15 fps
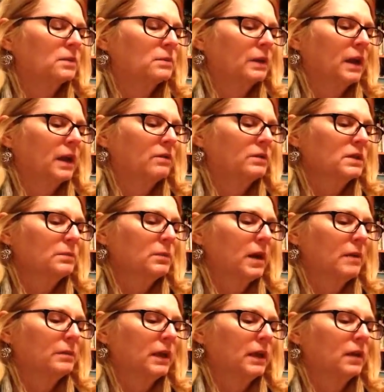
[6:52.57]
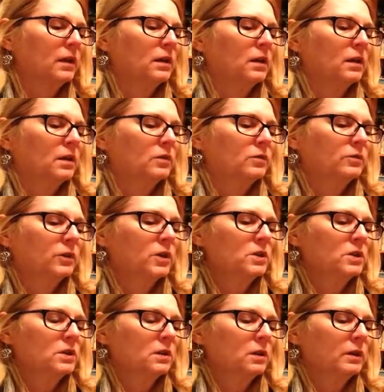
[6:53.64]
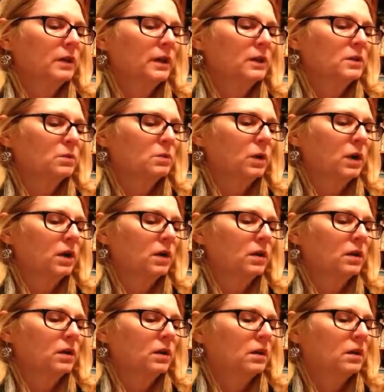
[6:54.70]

to when I was a puppy, first learning to work.